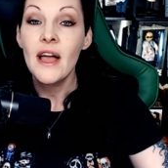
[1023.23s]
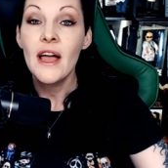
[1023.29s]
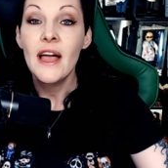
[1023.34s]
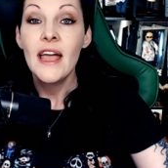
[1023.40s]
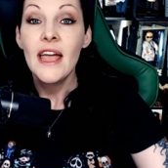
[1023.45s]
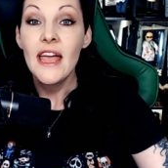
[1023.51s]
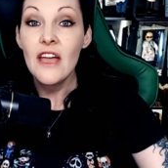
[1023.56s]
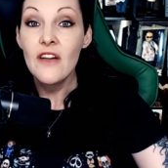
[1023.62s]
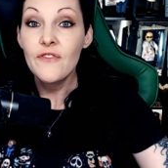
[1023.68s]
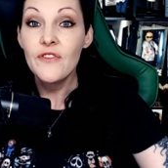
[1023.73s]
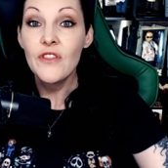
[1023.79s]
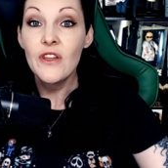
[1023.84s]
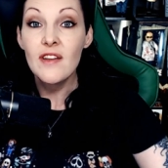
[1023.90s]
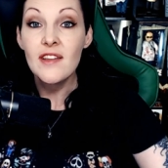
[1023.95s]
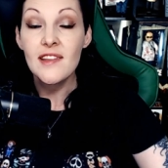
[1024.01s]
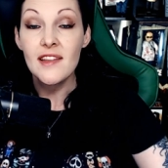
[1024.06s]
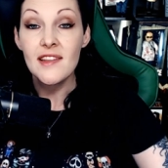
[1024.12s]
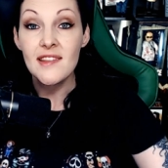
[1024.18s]
If there
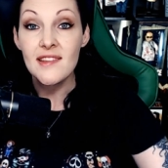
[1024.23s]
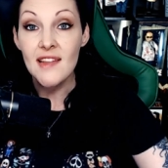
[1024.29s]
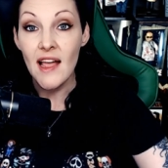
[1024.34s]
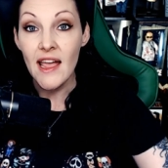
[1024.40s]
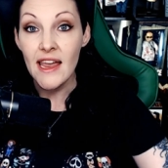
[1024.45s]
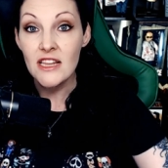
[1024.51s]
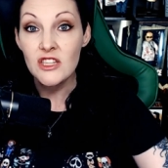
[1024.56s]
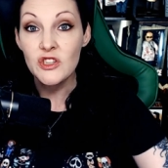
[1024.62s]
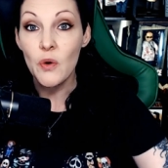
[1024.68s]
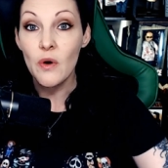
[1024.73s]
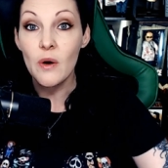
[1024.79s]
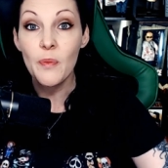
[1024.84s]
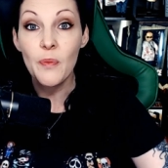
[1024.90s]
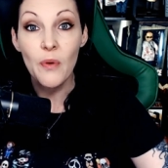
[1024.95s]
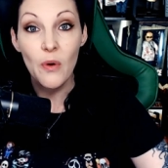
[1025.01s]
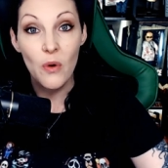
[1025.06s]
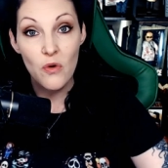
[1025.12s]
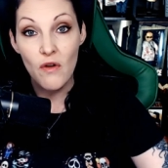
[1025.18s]
is a site or a
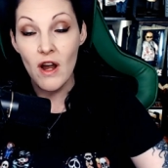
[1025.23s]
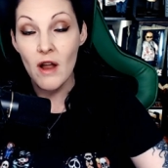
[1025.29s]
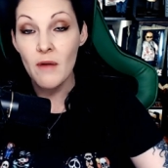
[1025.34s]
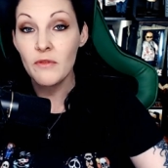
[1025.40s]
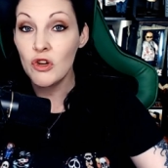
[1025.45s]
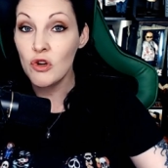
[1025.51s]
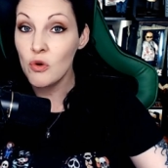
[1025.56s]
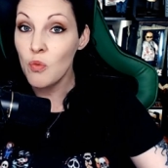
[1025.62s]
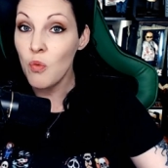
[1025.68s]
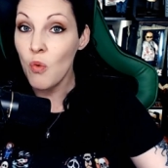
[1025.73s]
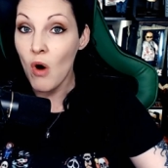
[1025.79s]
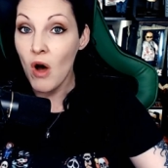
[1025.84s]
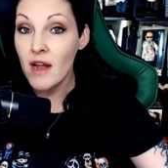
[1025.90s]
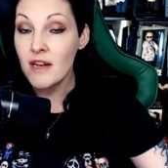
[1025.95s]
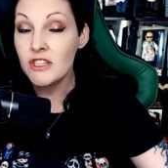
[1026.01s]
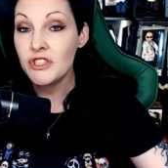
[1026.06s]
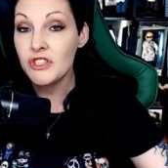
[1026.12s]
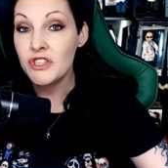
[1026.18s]
program you
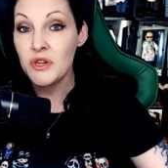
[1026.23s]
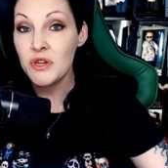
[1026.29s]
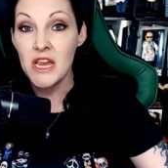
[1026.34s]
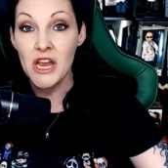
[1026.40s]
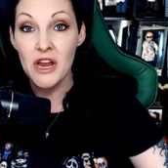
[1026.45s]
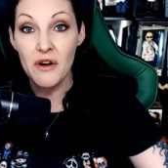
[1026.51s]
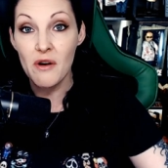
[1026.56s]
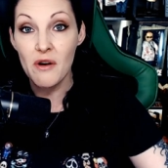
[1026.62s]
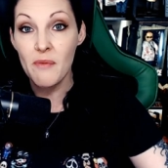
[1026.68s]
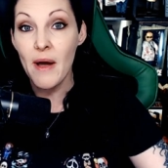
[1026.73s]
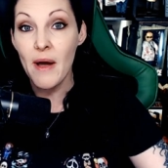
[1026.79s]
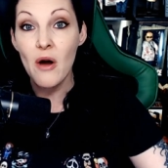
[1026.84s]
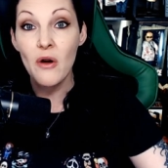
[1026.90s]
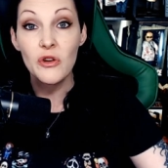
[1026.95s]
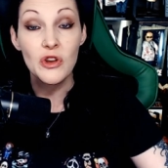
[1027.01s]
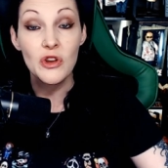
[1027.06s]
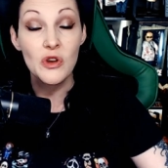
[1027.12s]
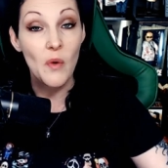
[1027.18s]
want to hear
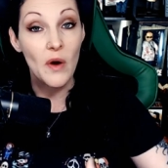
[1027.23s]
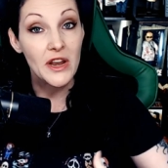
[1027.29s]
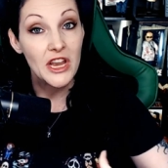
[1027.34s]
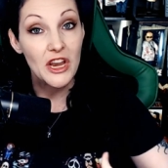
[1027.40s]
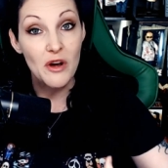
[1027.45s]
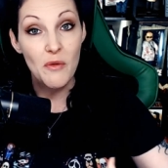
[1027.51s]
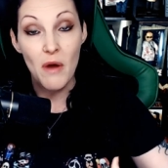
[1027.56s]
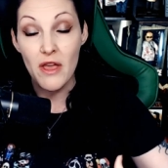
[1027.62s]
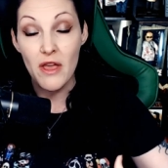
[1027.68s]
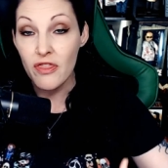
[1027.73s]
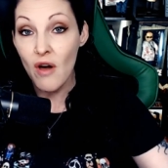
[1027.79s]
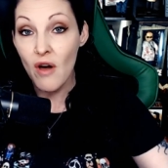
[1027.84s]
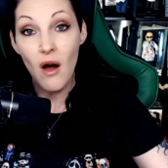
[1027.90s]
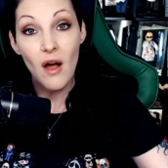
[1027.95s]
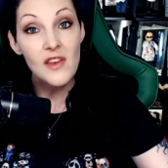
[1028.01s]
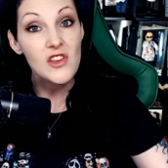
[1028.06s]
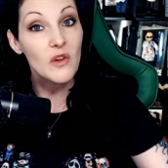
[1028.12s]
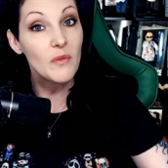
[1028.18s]
about, you want to hear my
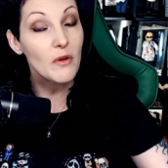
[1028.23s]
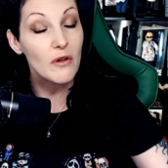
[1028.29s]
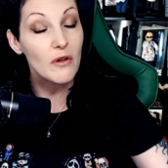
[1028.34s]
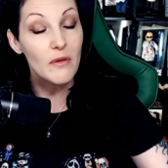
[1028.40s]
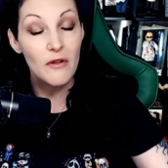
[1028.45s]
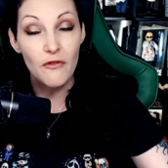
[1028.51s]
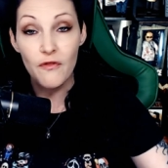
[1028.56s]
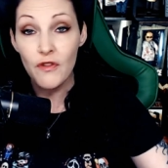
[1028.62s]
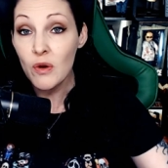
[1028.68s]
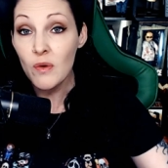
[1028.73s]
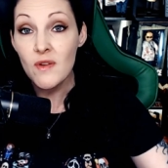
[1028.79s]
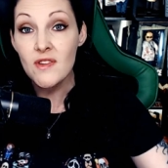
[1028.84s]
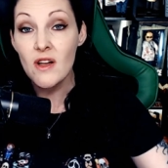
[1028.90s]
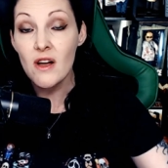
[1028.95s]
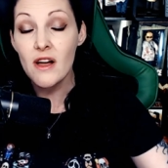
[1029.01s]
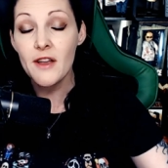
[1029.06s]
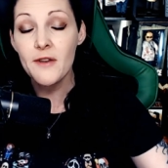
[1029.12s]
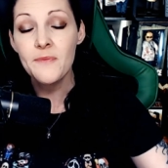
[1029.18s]
thoughts or my reviews
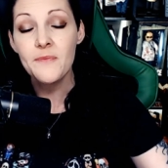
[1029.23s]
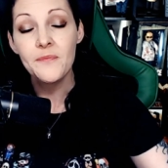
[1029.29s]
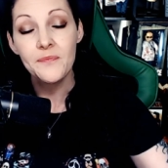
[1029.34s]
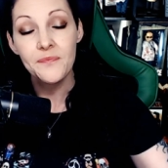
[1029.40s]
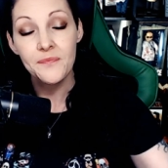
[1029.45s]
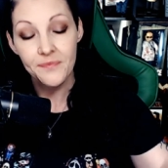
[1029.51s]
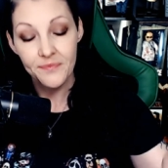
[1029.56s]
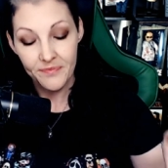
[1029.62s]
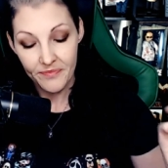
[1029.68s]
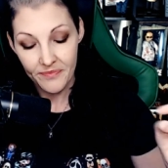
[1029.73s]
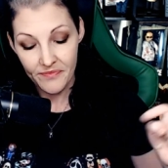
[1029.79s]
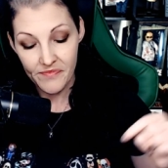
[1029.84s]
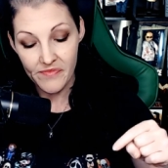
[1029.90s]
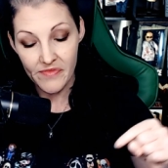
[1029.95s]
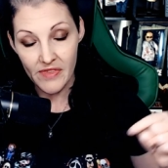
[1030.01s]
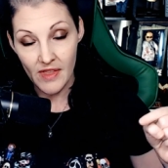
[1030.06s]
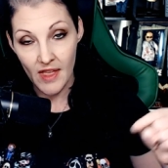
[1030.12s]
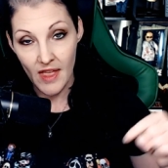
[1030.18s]
on,
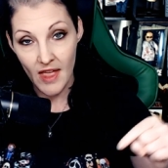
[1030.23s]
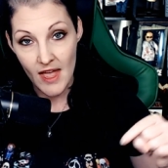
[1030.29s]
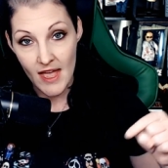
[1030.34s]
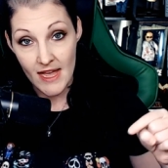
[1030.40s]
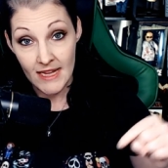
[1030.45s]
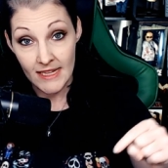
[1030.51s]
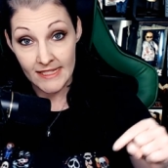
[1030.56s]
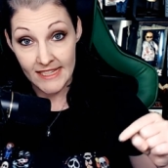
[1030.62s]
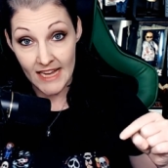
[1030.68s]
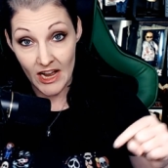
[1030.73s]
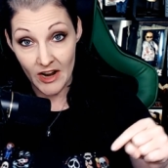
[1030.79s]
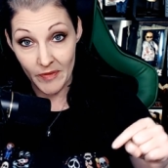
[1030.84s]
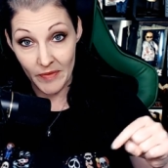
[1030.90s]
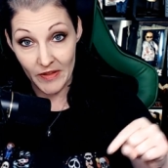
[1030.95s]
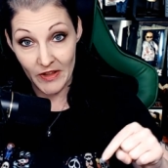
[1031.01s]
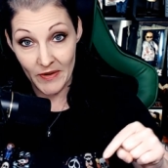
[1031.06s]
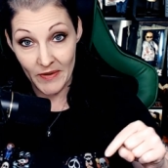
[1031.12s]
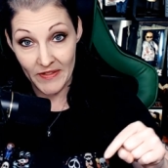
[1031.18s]
down
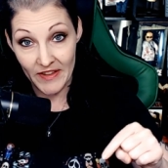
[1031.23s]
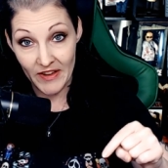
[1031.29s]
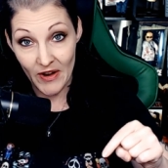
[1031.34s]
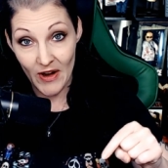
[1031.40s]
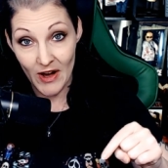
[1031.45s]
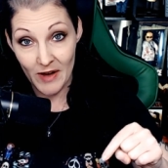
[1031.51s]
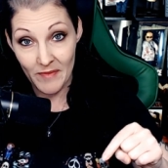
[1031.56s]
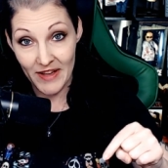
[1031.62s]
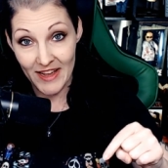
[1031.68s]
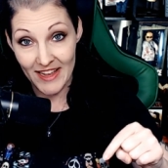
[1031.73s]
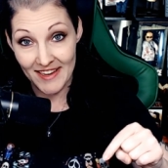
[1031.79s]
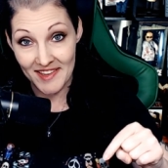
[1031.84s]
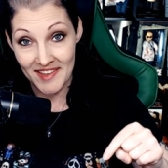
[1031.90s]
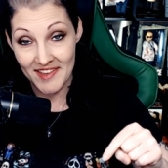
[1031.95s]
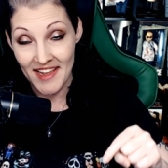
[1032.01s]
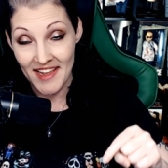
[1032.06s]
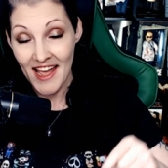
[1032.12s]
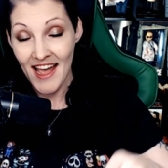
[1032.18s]
below in the comments
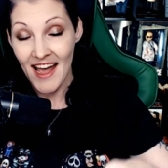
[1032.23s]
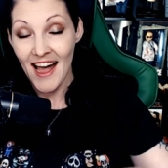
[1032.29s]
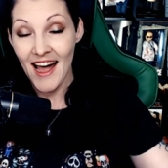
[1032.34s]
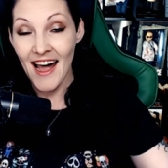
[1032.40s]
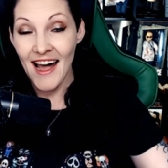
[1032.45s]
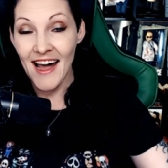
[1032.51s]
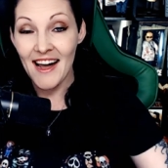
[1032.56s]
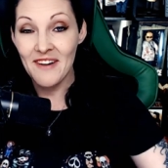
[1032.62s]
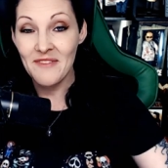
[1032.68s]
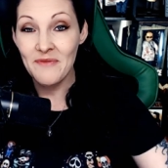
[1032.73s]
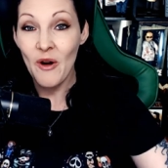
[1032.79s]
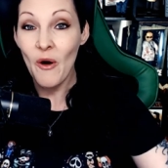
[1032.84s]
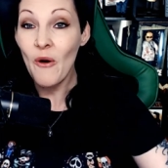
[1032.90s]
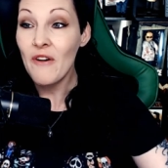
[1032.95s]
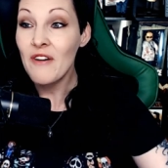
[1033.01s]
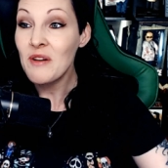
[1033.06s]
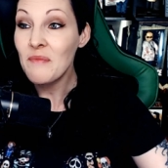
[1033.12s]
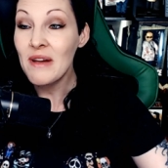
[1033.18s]
um, or
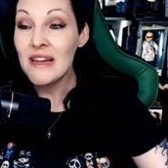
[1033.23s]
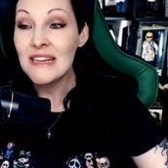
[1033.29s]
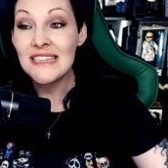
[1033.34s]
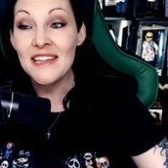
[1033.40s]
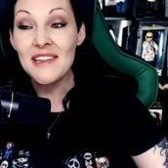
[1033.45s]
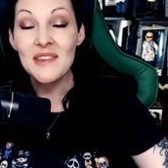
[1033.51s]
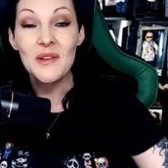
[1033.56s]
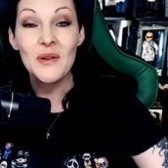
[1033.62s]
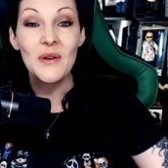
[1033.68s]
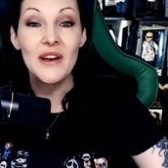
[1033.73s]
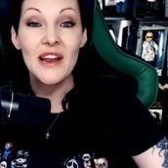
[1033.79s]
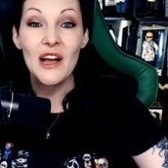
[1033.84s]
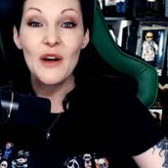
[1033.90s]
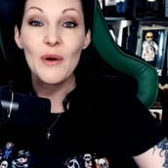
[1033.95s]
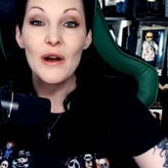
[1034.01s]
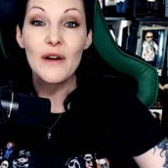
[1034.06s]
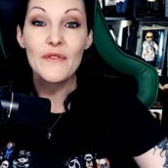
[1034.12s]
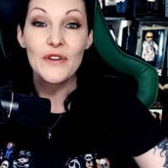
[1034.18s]
in my Discord,
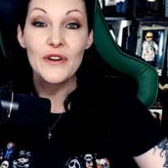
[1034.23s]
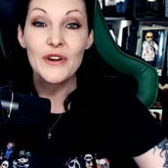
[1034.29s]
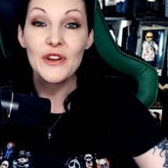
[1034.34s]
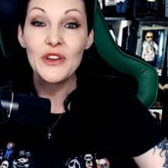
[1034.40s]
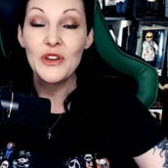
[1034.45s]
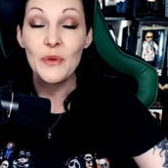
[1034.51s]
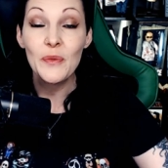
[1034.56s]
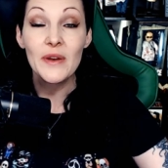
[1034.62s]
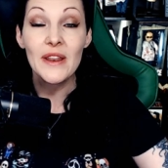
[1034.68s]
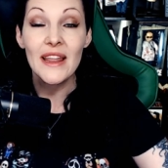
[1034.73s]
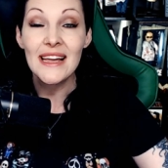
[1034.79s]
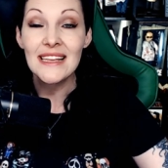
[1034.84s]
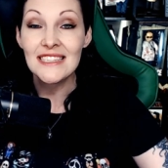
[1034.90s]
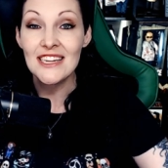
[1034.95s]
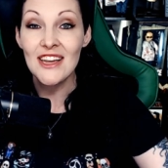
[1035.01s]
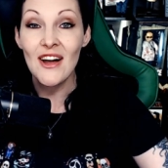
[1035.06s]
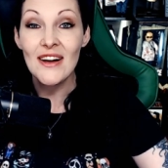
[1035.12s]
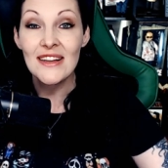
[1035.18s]
however you would like to
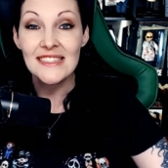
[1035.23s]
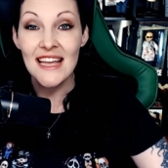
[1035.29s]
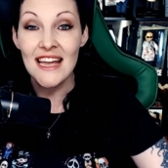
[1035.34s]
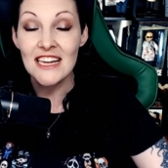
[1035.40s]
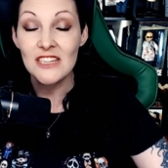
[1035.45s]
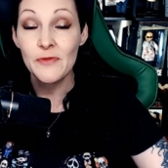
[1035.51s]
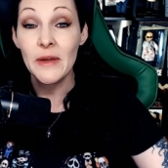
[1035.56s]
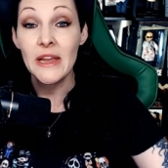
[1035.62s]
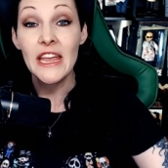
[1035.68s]
contact me.